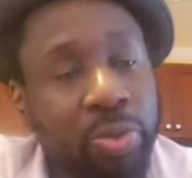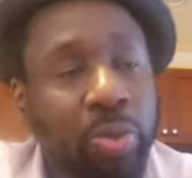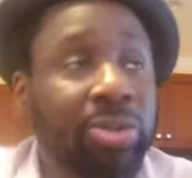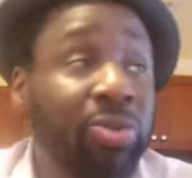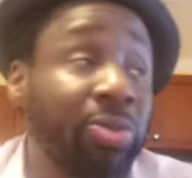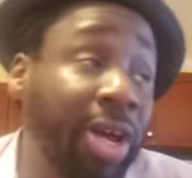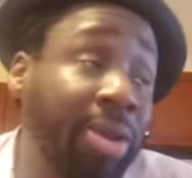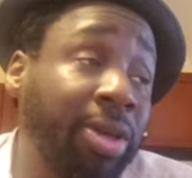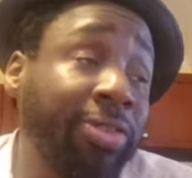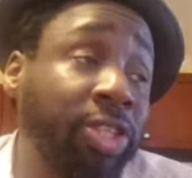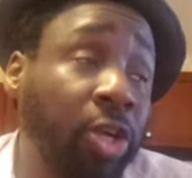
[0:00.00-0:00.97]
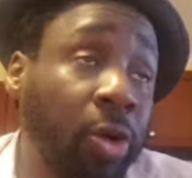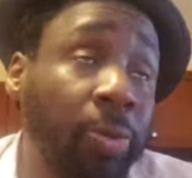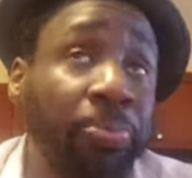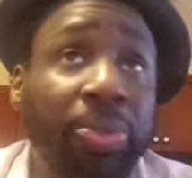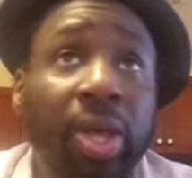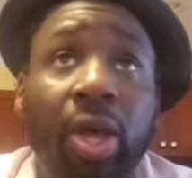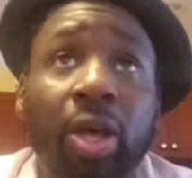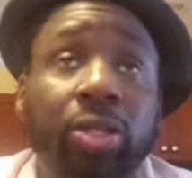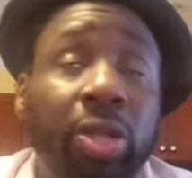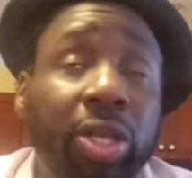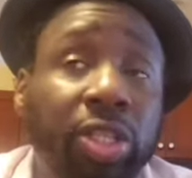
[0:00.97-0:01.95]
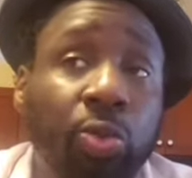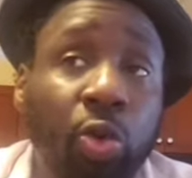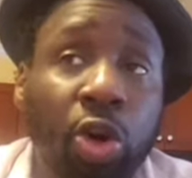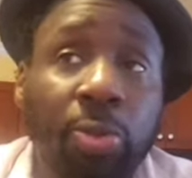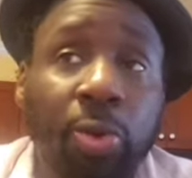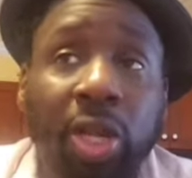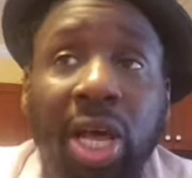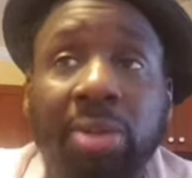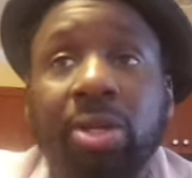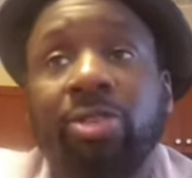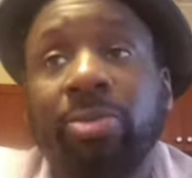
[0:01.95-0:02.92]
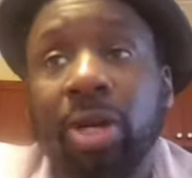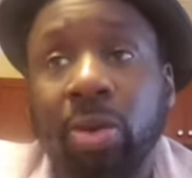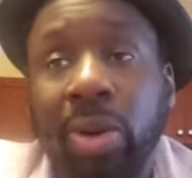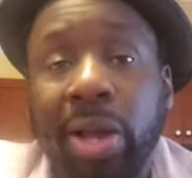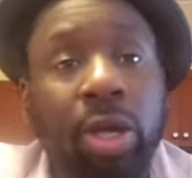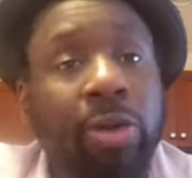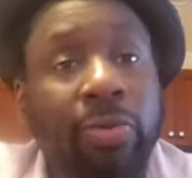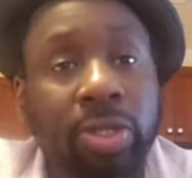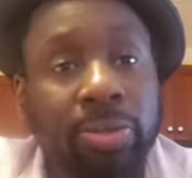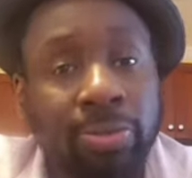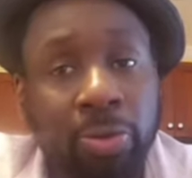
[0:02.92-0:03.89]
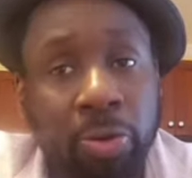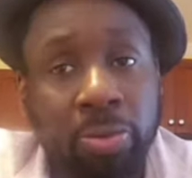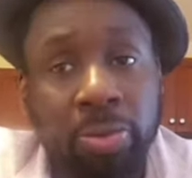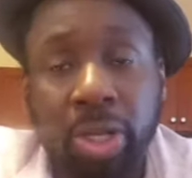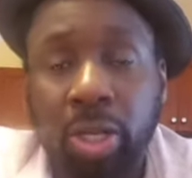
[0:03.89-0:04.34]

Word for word: which reminded me of a joke so there's this worm who climbs up from underground looking for some food.